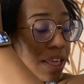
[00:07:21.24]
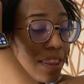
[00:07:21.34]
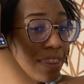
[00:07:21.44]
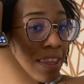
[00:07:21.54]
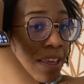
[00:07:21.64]

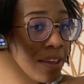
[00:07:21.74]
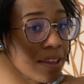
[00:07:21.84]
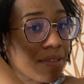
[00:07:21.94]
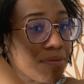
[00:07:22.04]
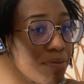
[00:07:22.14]

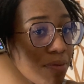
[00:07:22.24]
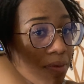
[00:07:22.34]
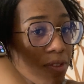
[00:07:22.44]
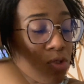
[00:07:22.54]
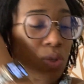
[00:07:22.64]
the
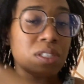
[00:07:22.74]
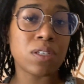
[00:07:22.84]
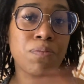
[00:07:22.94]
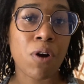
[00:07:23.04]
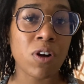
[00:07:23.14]

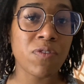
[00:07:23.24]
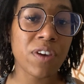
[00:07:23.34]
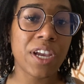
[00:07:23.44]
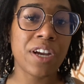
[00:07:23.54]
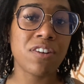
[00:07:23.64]
twisted part of your
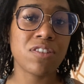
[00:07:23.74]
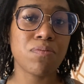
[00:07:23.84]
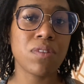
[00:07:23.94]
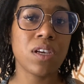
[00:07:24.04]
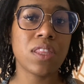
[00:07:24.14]
hair or
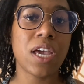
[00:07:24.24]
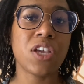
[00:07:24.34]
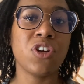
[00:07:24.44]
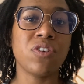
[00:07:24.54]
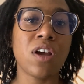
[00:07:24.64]
something like that,
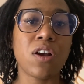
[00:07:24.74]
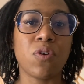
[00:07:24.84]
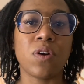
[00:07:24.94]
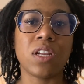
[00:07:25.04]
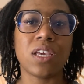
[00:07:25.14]
you're not
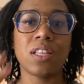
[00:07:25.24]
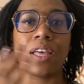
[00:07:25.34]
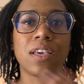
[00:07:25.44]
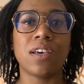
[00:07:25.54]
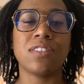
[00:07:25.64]
going to get
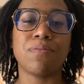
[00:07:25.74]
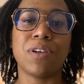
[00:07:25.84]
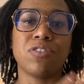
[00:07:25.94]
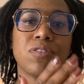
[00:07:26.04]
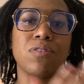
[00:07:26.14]
like a
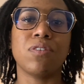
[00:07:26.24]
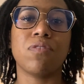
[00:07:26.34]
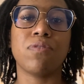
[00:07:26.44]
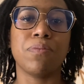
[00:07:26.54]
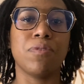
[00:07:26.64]
symmetric look
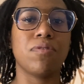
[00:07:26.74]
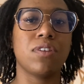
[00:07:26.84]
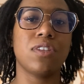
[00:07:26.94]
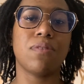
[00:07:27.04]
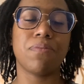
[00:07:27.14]
from root to
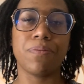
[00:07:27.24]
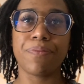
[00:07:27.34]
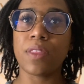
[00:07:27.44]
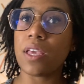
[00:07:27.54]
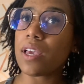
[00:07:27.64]
tip.
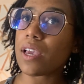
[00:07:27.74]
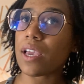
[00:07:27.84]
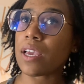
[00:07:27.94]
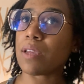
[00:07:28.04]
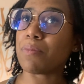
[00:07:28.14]

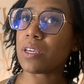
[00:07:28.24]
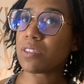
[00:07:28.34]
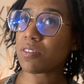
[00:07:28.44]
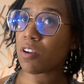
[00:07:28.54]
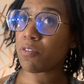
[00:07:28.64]
And because I
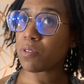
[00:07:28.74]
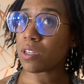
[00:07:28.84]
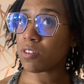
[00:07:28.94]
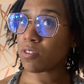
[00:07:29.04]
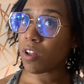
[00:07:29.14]
started off
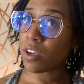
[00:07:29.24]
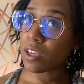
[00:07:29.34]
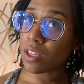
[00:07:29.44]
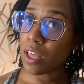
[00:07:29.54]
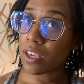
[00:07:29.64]

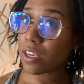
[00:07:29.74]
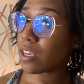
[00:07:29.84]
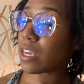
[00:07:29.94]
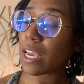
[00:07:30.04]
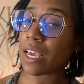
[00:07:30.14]
interlocking,
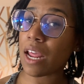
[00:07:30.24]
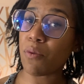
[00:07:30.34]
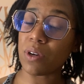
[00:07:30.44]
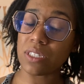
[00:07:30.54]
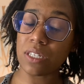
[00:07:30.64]
and I
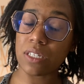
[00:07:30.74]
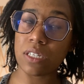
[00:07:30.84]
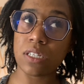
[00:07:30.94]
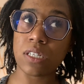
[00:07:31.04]
wasn't